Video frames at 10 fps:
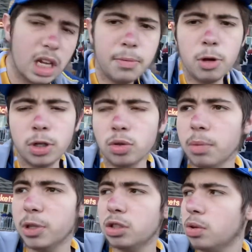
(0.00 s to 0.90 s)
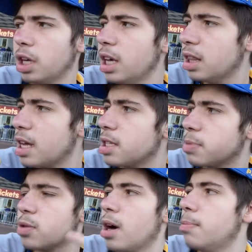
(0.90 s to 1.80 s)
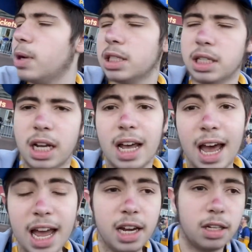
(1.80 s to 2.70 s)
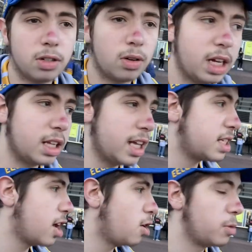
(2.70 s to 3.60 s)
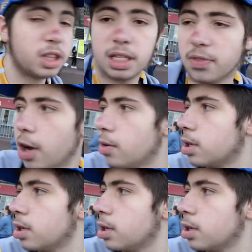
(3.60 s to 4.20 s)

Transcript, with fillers: If you enjoyed, be sure to hit that subscribe button and enjoy, and let's get on with this vlog.